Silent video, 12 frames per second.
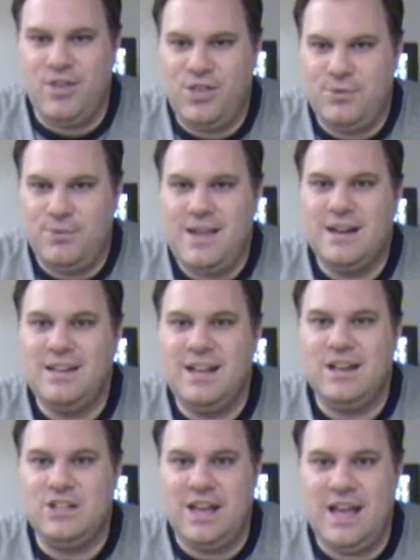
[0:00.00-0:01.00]
each
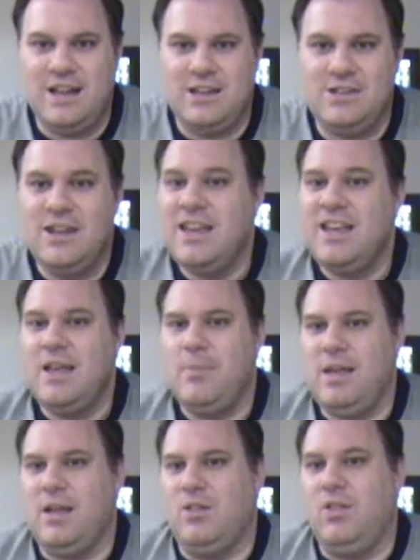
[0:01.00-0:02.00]
ship in your fleet is going
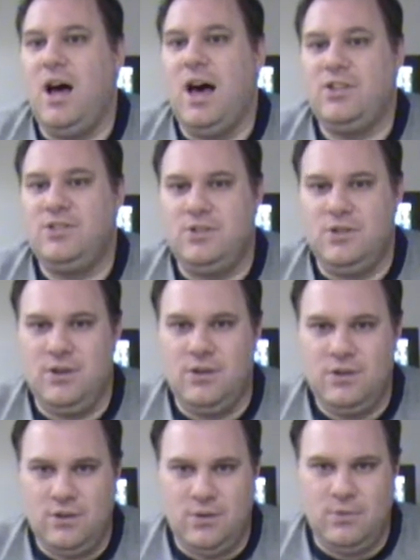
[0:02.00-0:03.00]
to have a 3 in 10
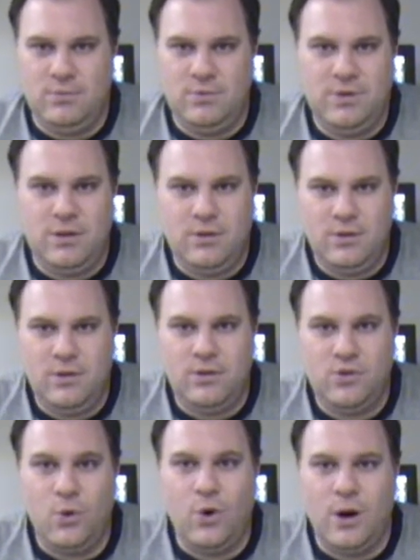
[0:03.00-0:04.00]
chance of
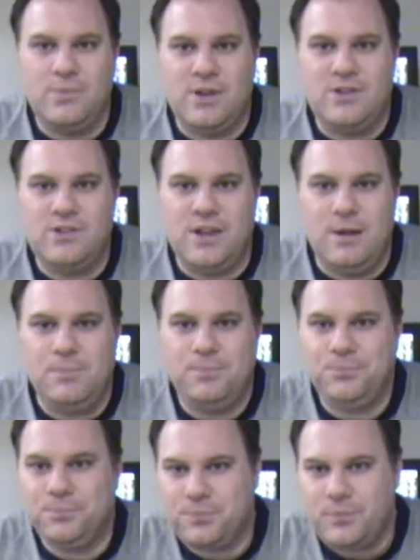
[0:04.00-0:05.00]
being lost
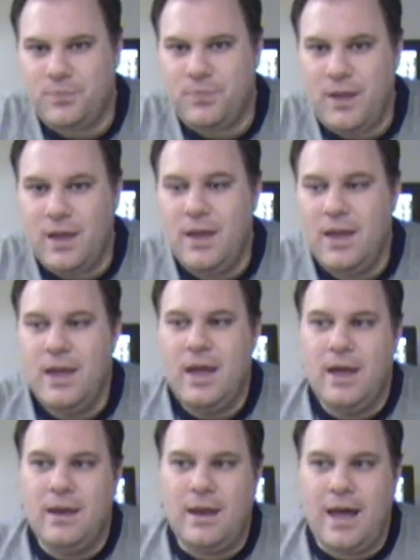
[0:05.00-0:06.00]
to
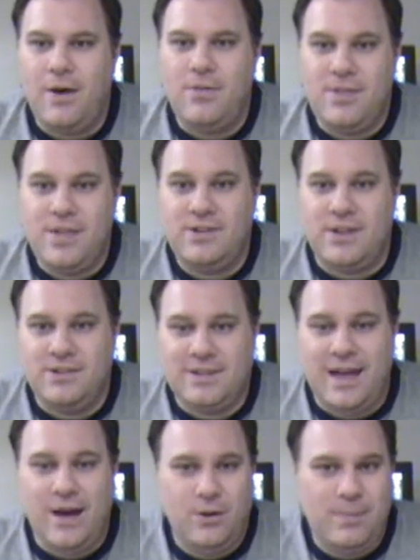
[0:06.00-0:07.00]
storms at sea.
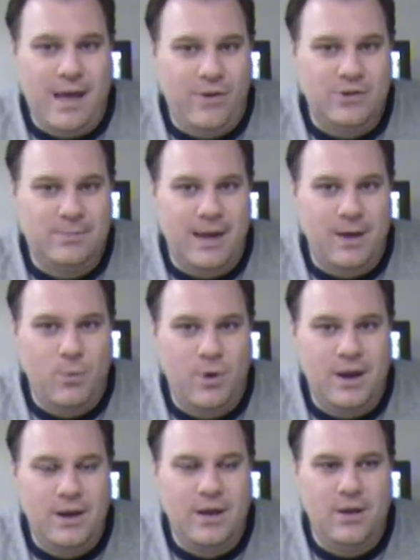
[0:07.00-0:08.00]

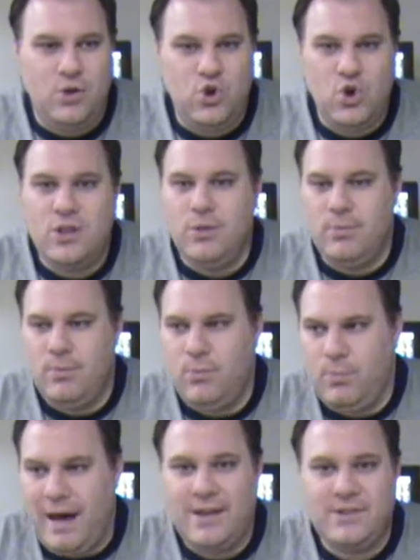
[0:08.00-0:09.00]
Now, this is
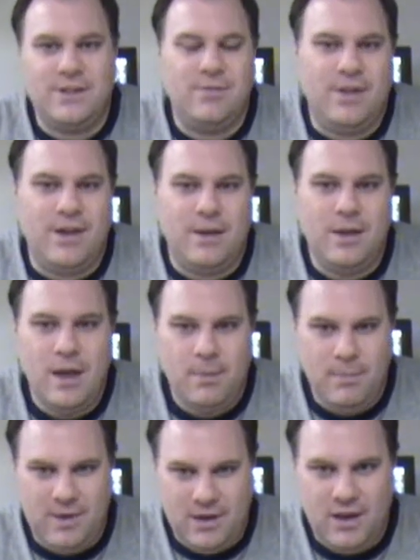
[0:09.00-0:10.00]
counterbalanced by
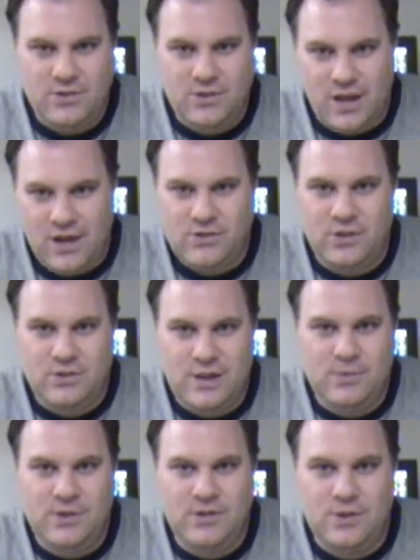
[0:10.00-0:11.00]
one good
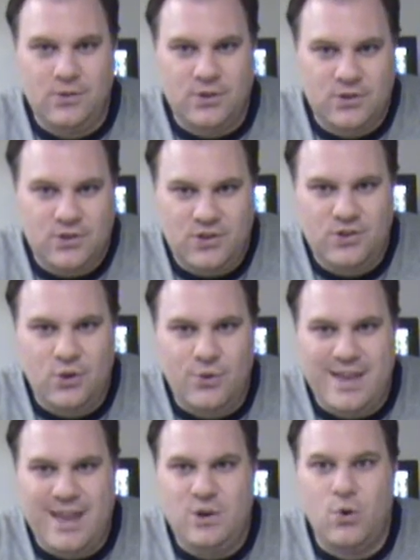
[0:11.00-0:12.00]
positive thing.
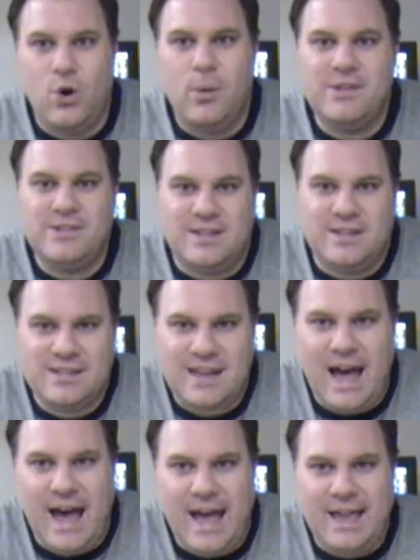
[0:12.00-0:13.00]
Because also deep
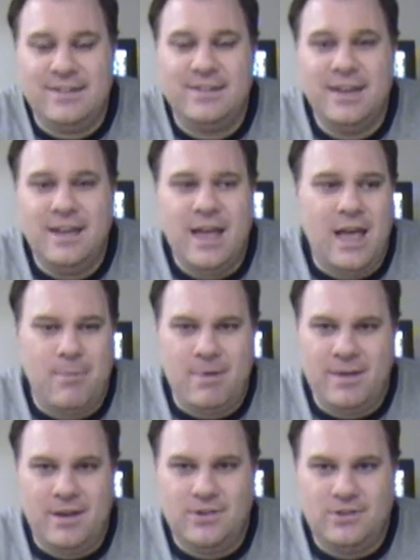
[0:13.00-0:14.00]
sea zones are just so
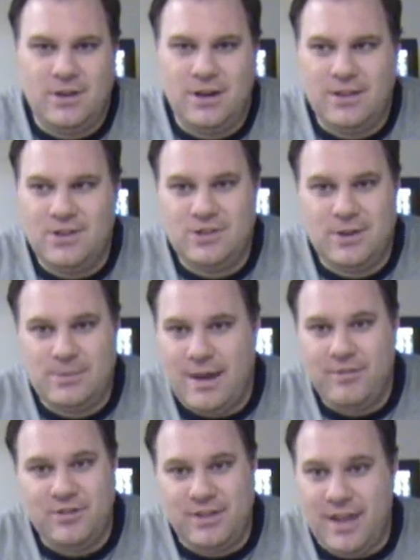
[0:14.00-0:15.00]
enormous in
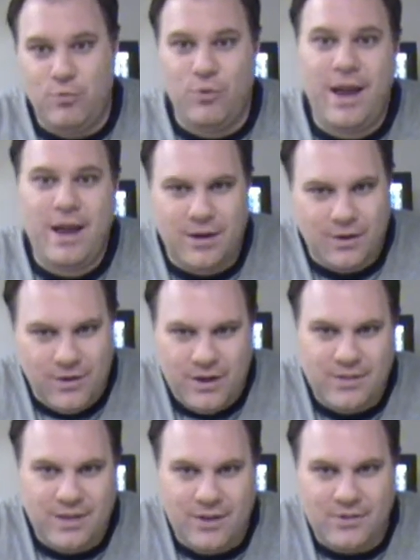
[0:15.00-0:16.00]
size, and
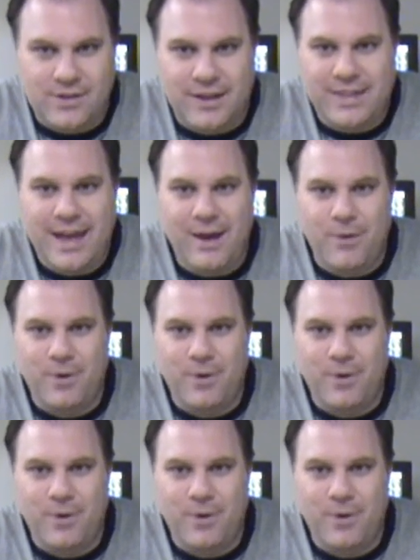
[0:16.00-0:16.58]
because none of these ships